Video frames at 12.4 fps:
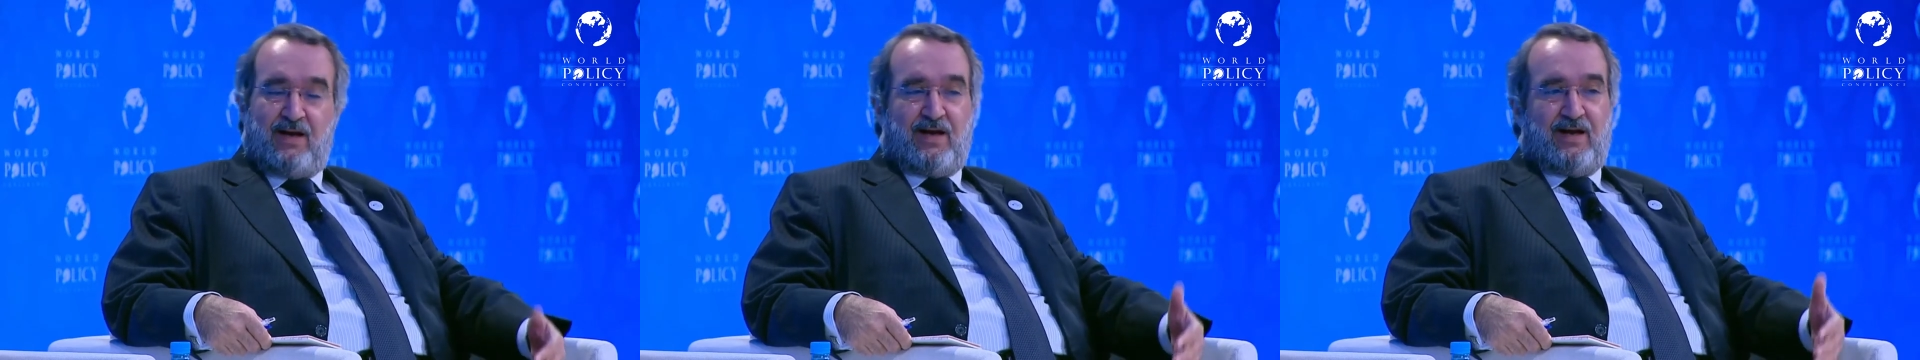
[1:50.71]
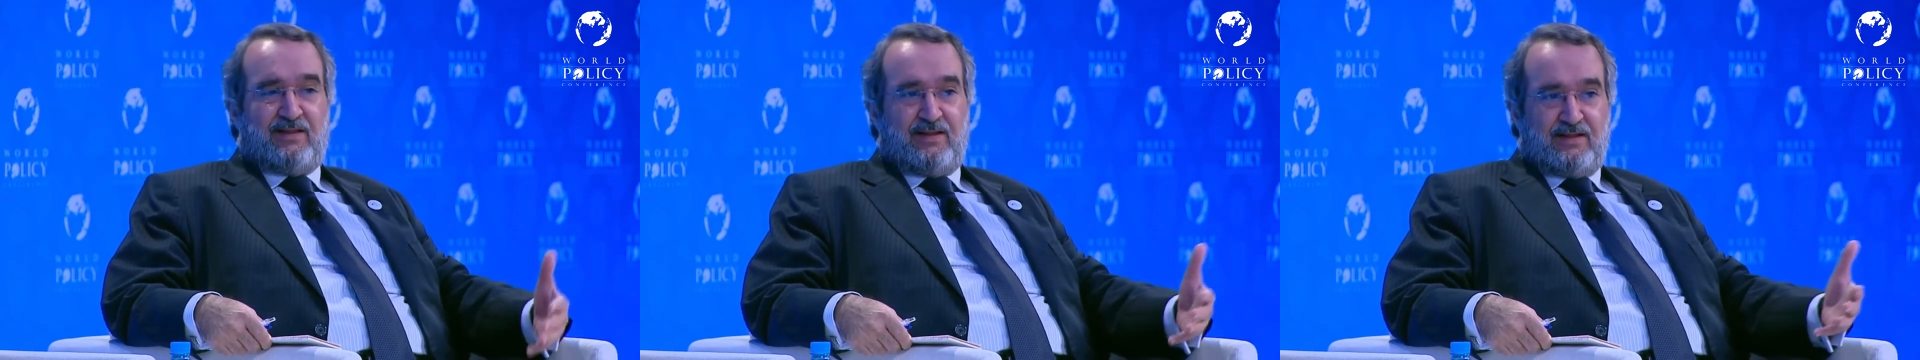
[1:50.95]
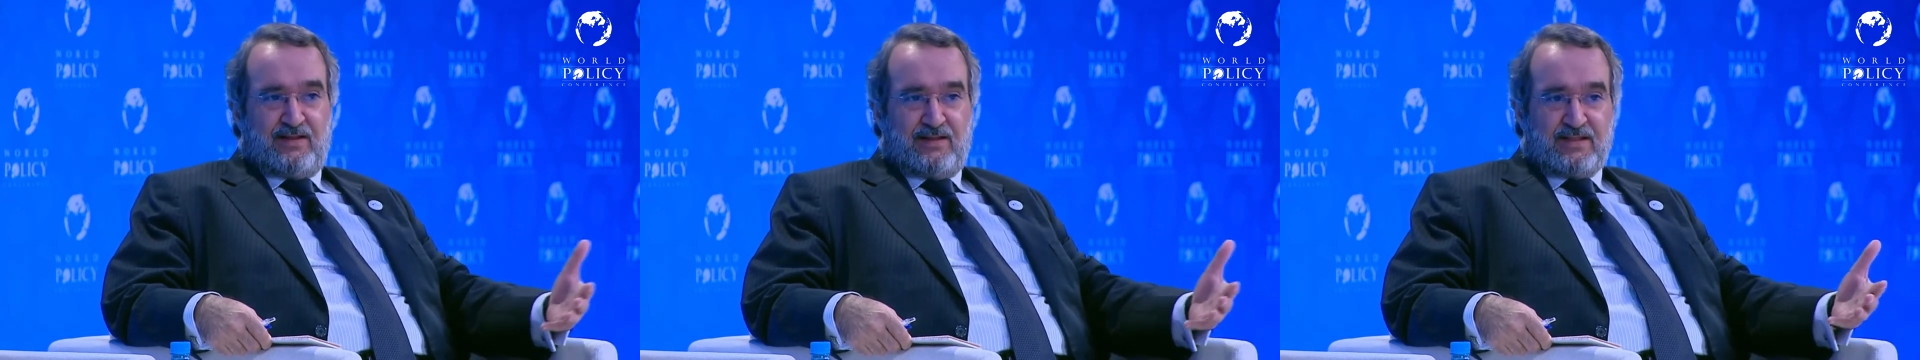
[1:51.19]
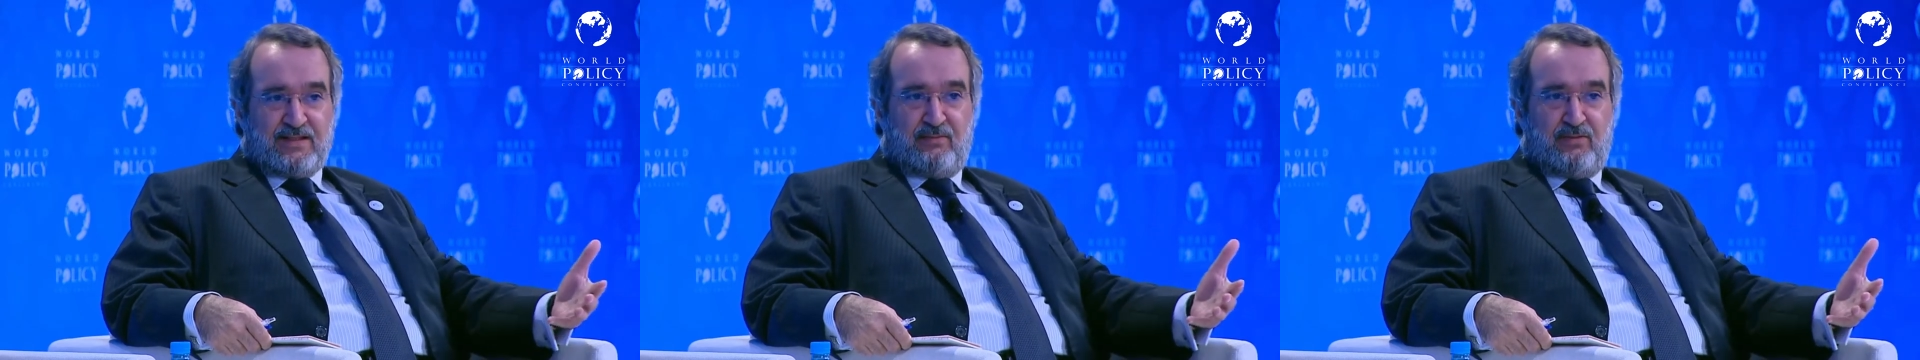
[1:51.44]
I think there
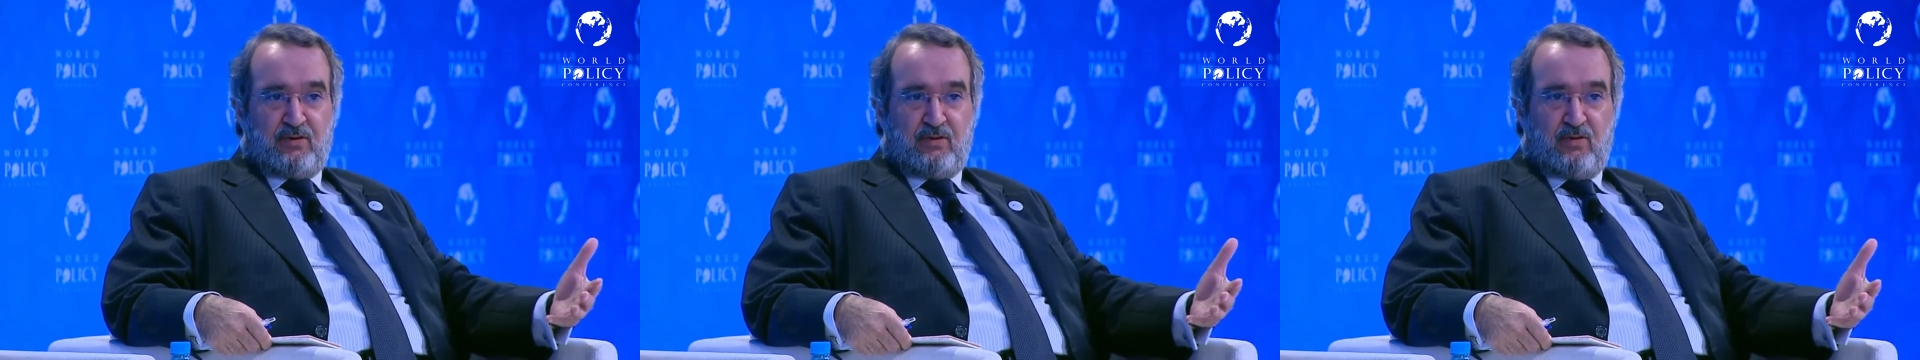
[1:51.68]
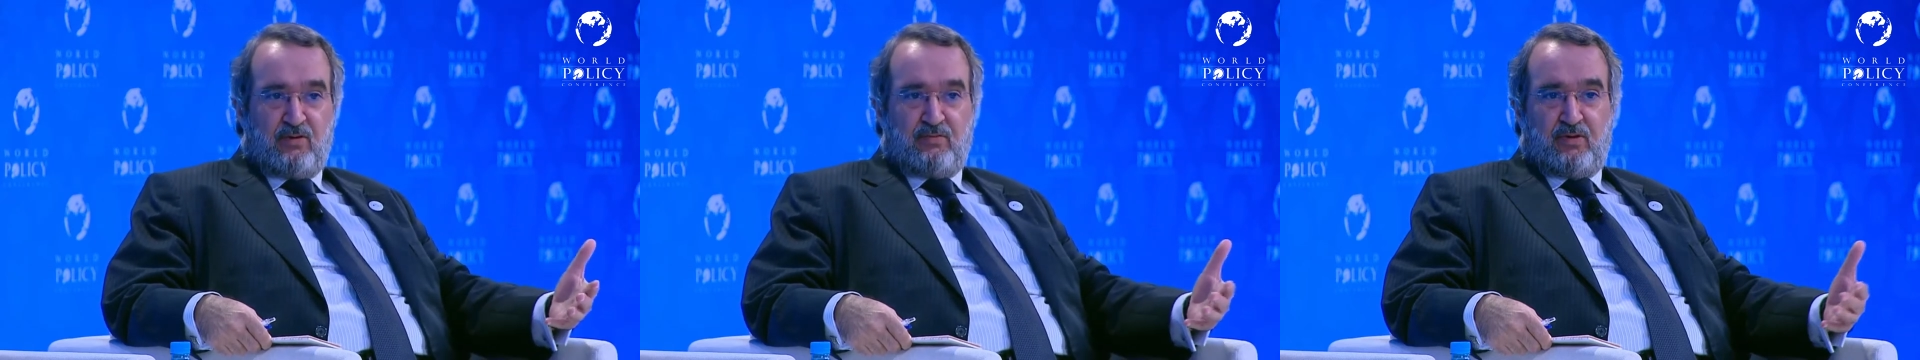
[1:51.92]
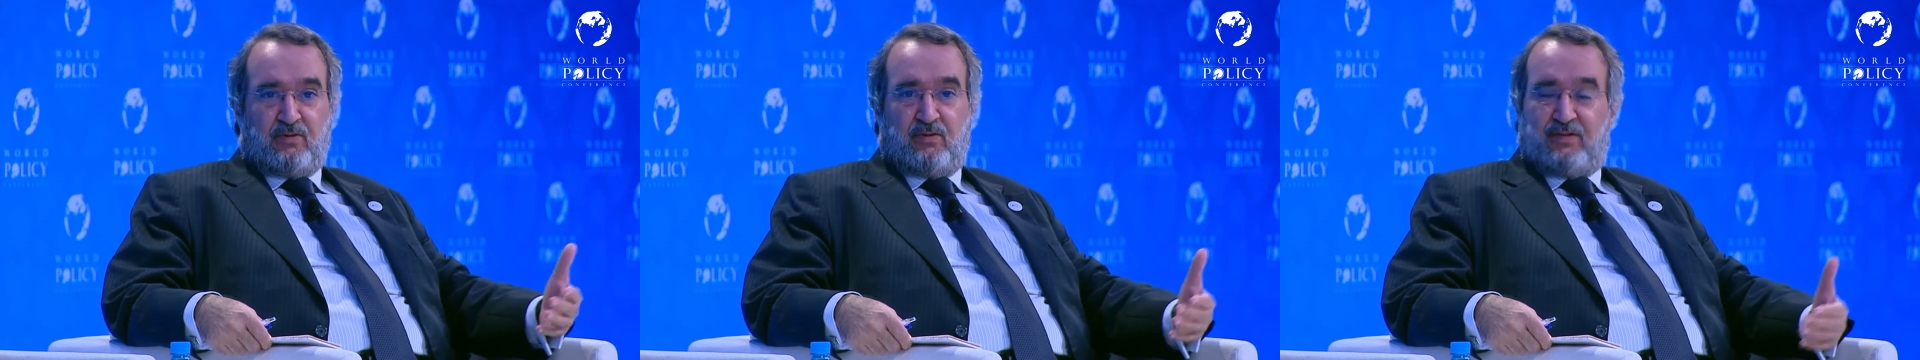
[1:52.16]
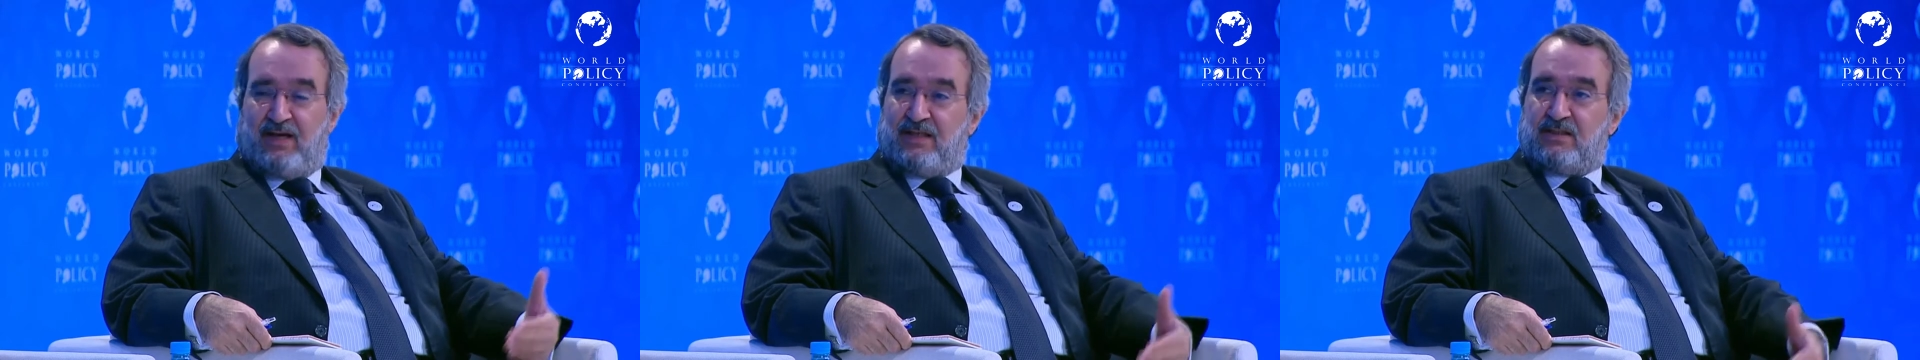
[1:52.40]
is something wrong because
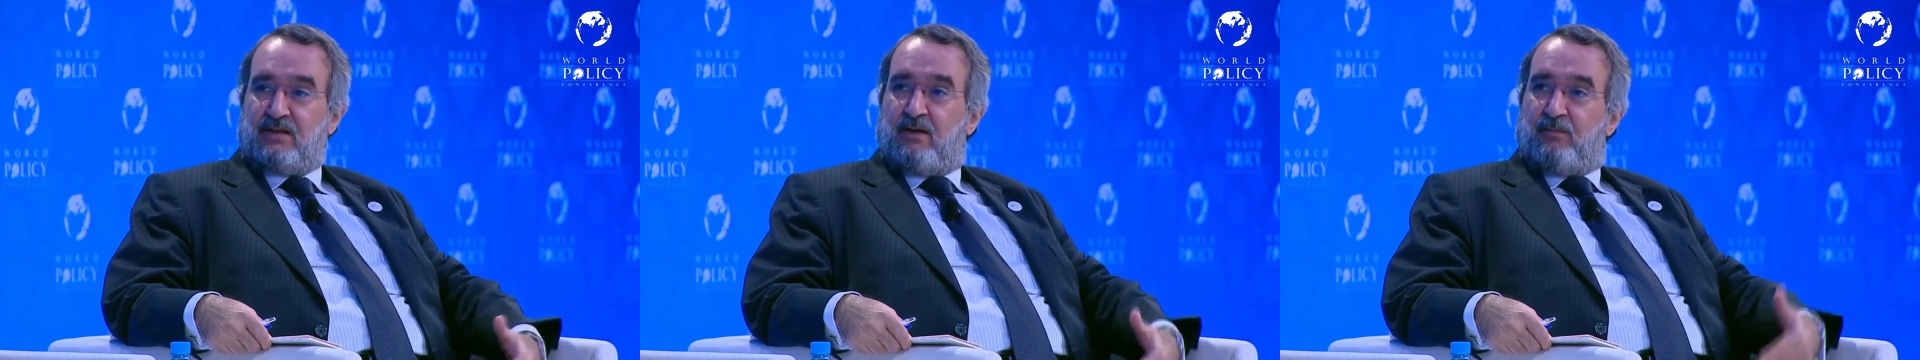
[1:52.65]
that's